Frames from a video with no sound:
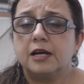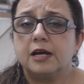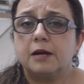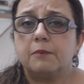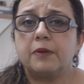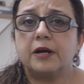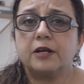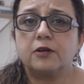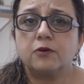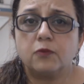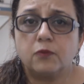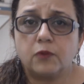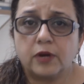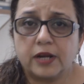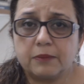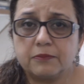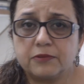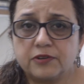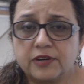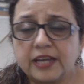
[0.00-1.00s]
But what
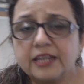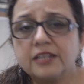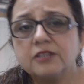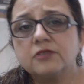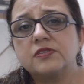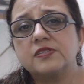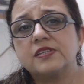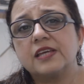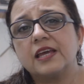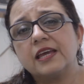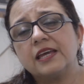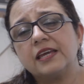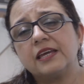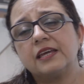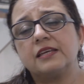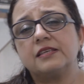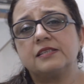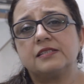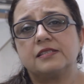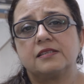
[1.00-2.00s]
I'm trying to say
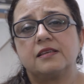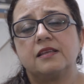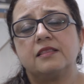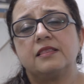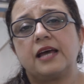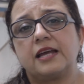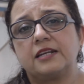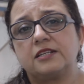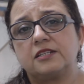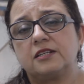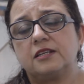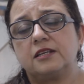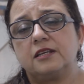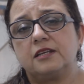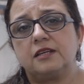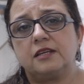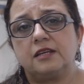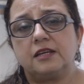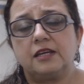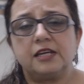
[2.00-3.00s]
is that
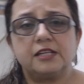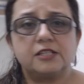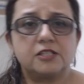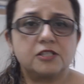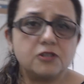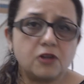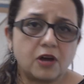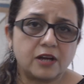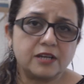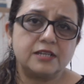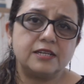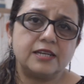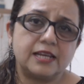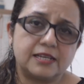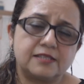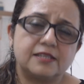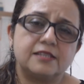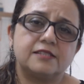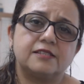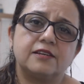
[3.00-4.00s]
it's not
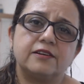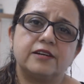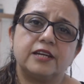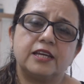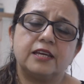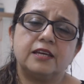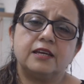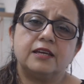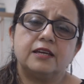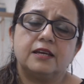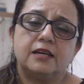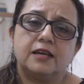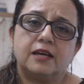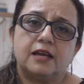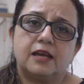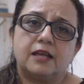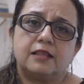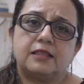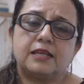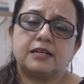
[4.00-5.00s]
necessary
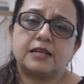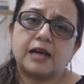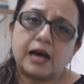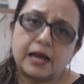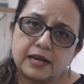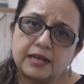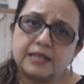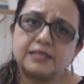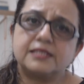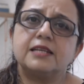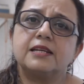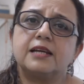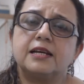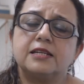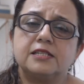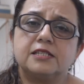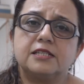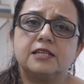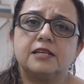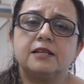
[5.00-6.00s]
that unless and
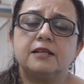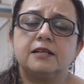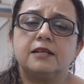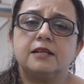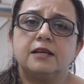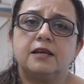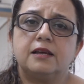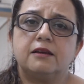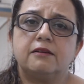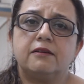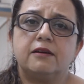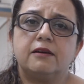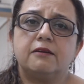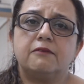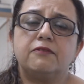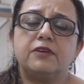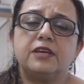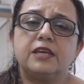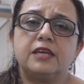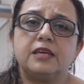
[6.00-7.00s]
until
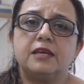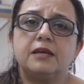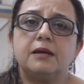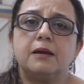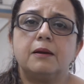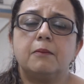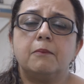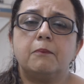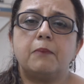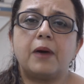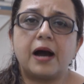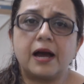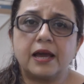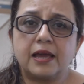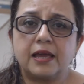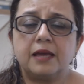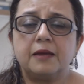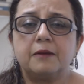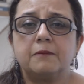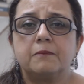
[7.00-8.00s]
we
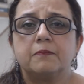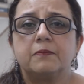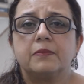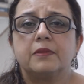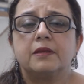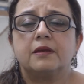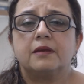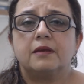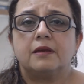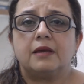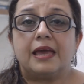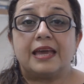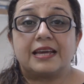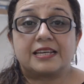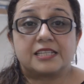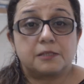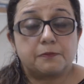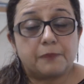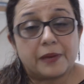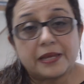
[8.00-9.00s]
buy
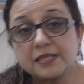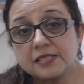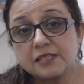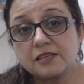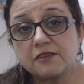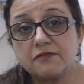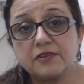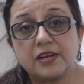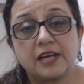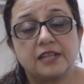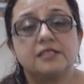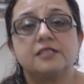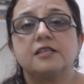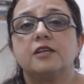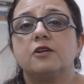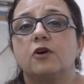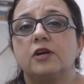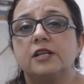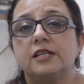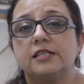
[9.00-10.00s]
expensive nuts
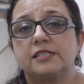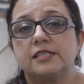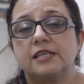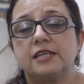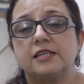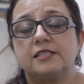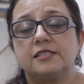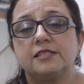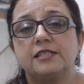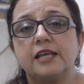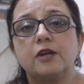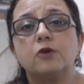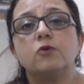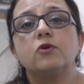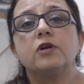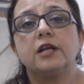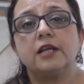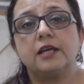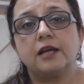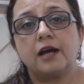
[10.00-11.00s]
and oil seeds, then
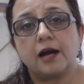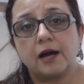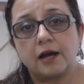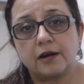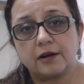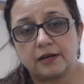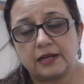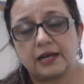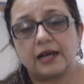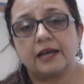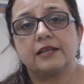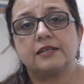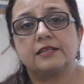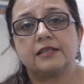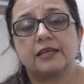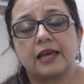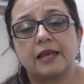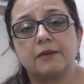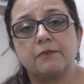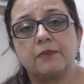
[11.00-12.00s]
only our diet
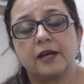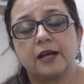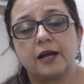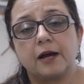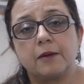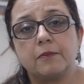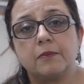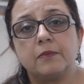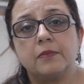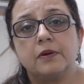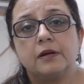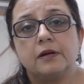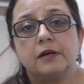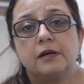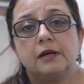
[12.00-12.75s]
can become